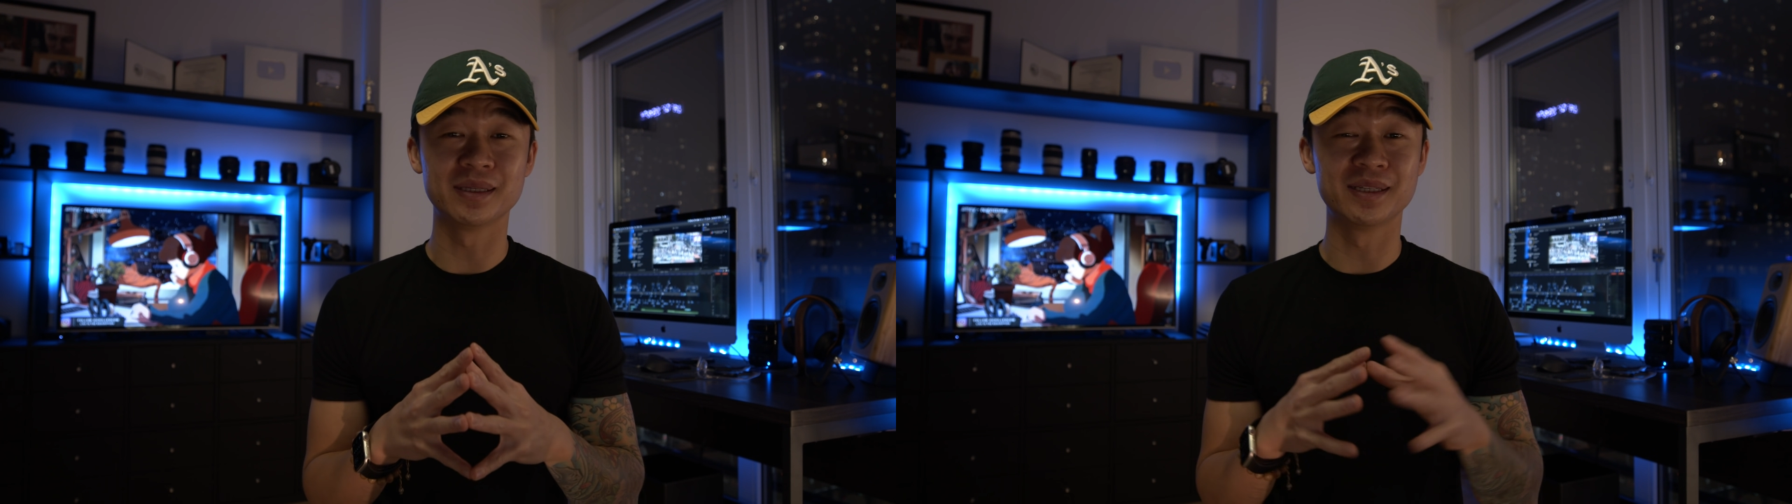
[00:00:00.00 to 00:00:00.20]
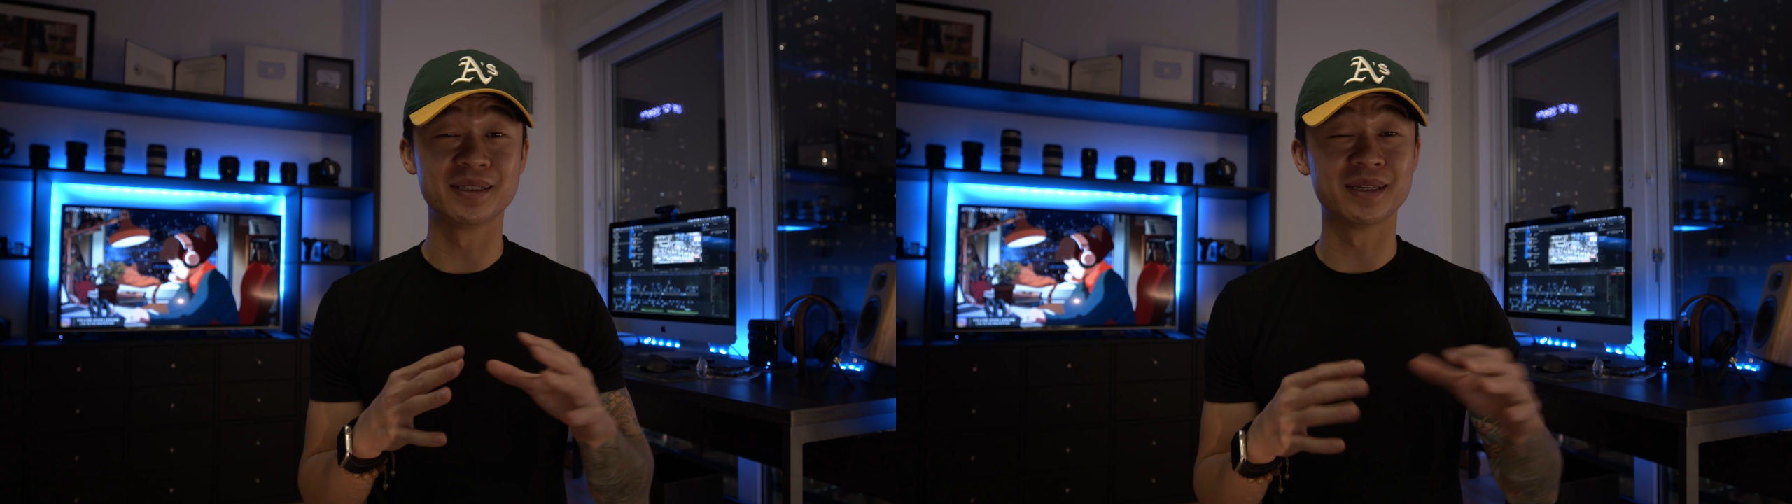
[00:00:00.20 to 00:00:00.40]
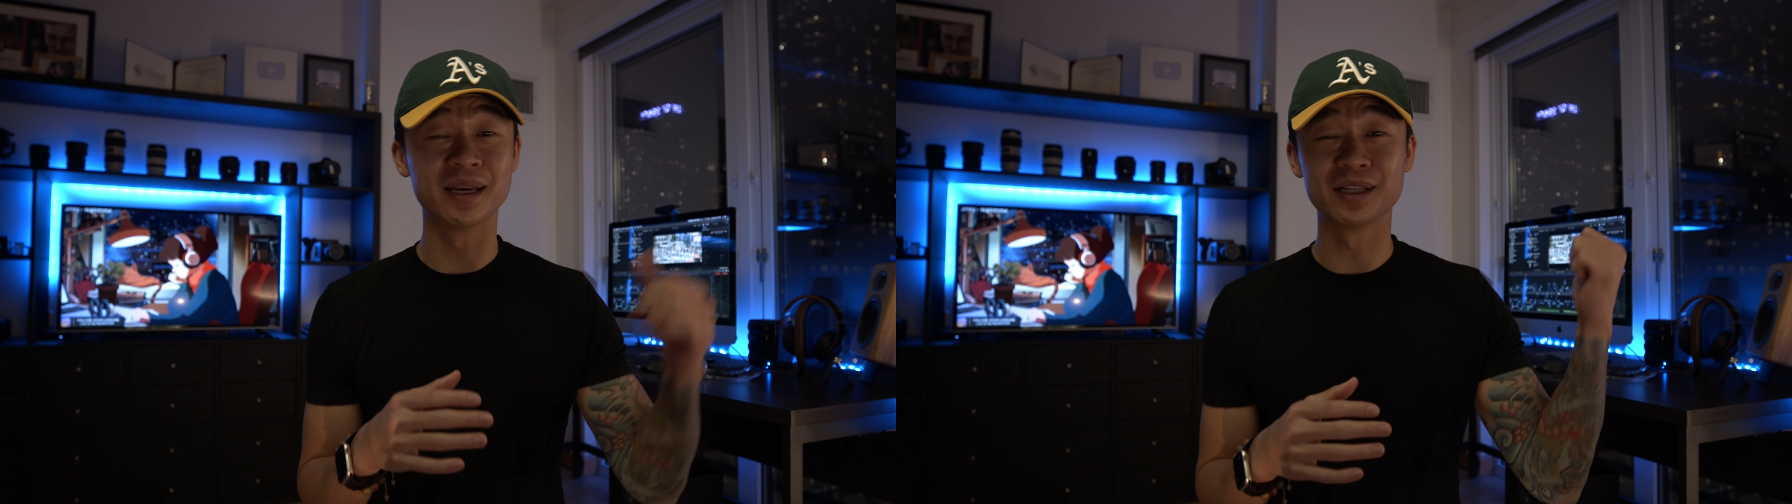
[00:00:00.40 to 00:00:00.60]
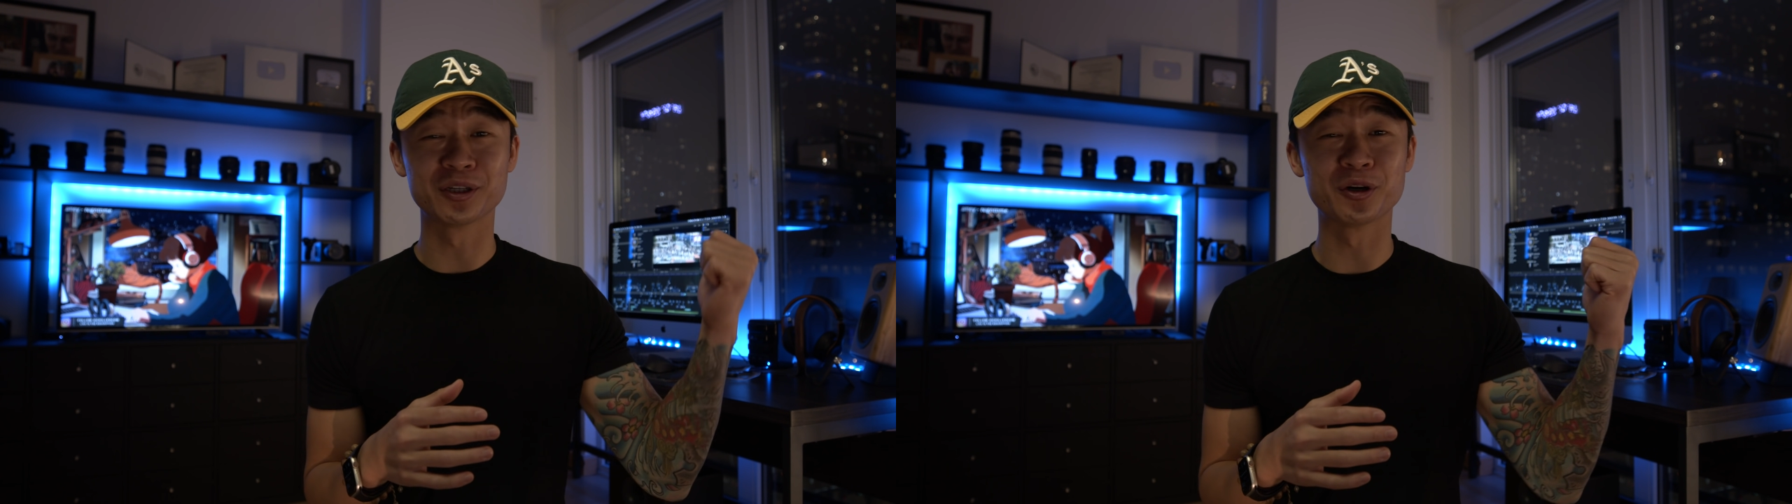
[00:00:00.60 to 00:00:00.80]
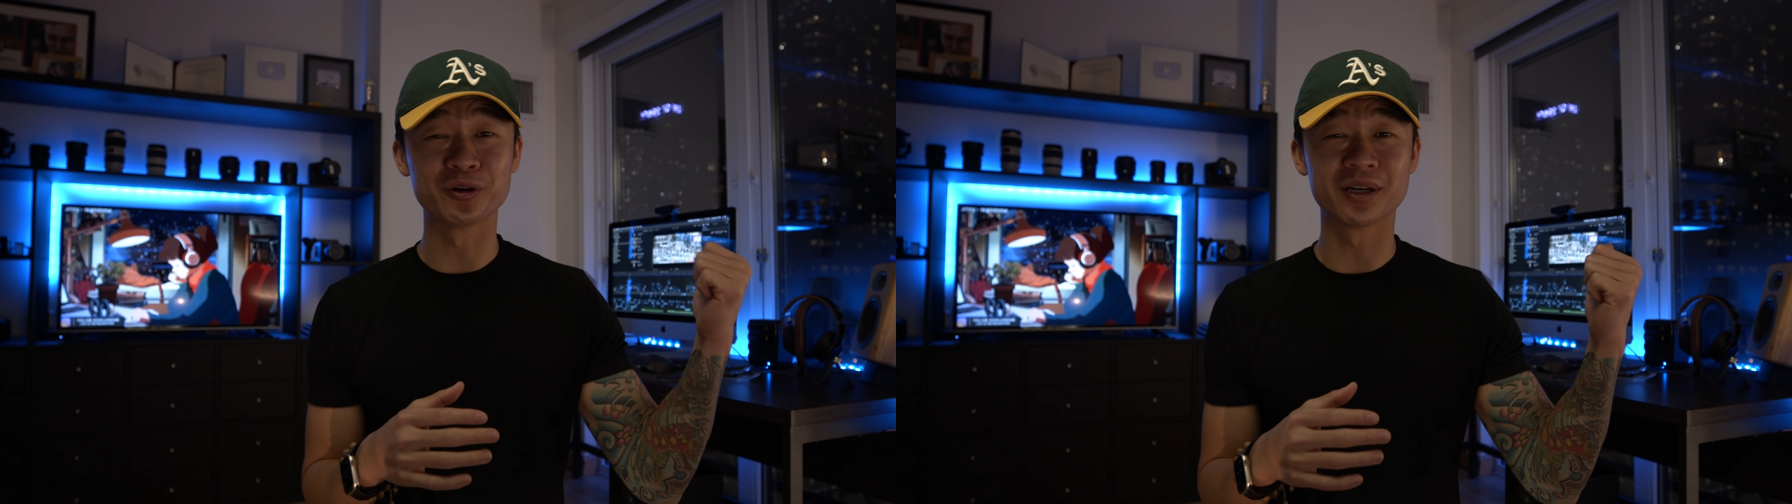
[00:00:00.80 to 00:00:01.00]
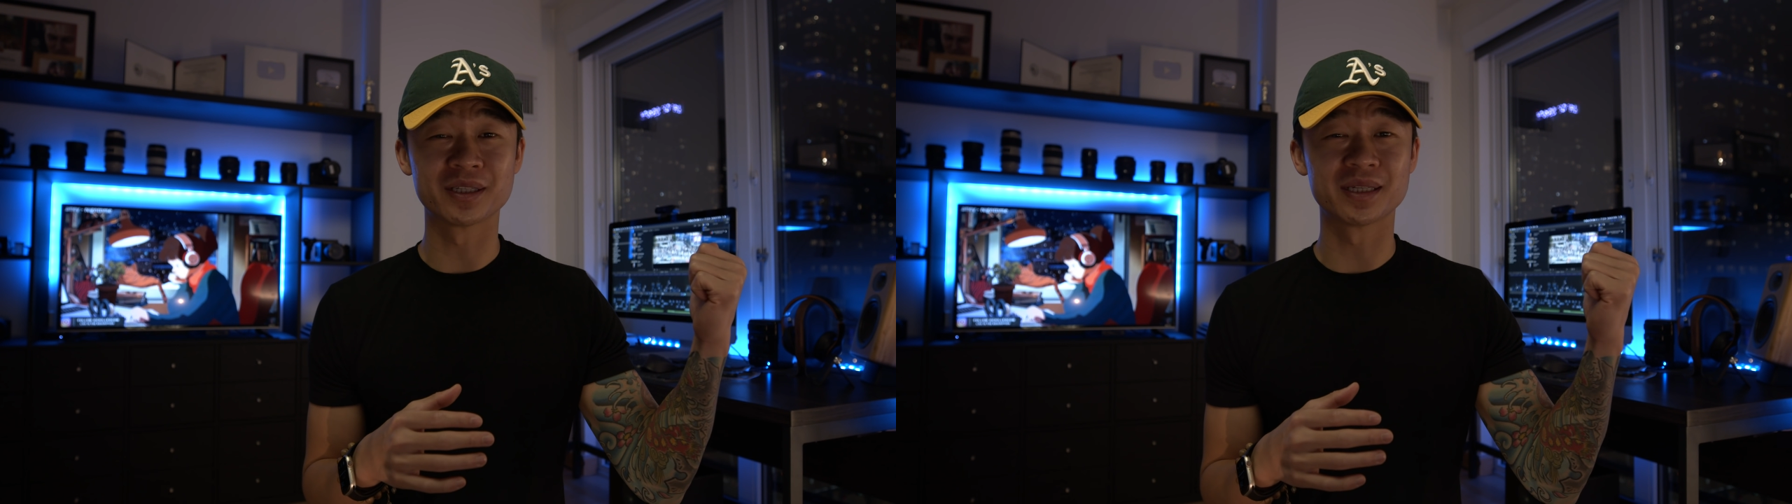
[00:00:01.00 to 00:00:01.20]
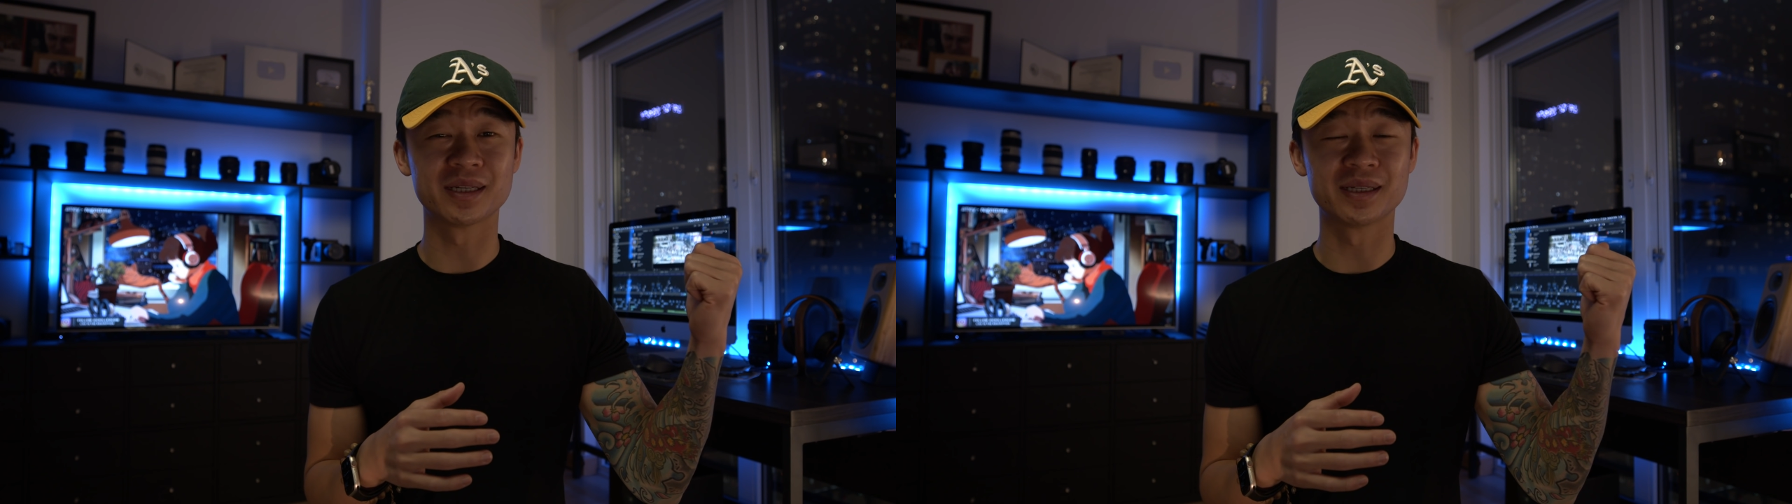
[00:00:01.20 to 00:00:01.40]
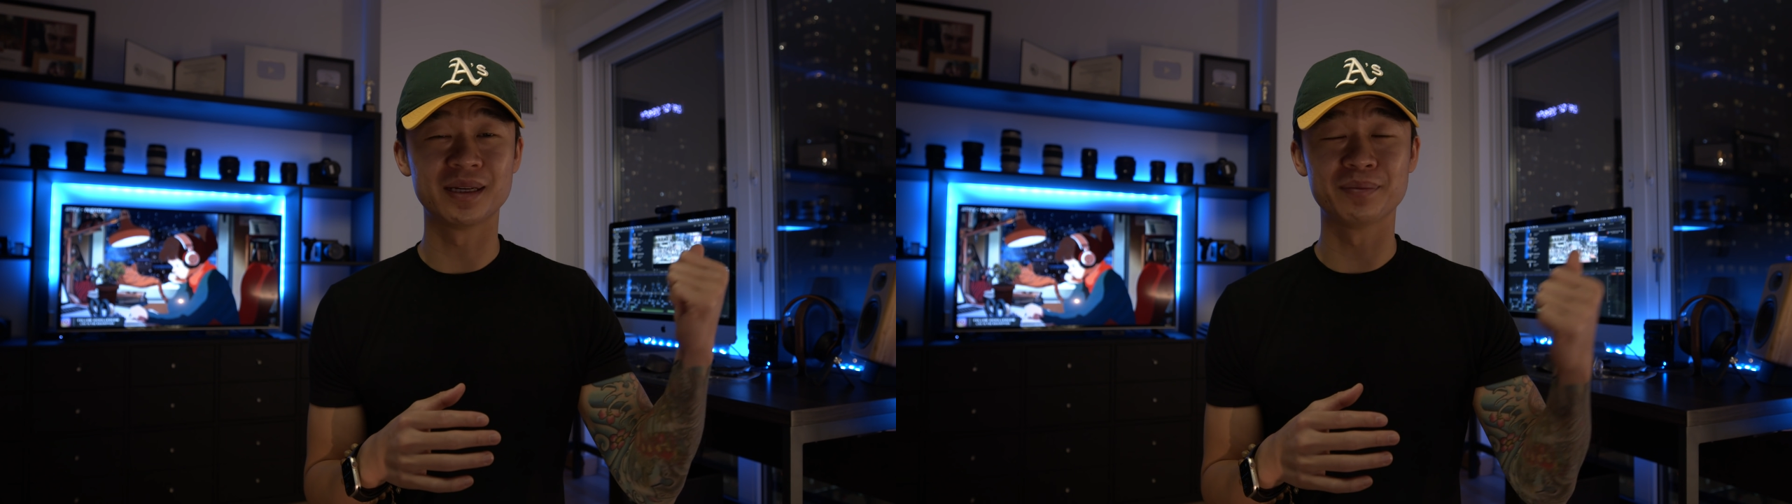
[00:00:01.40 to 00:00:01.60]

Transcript: It is hella cold outside.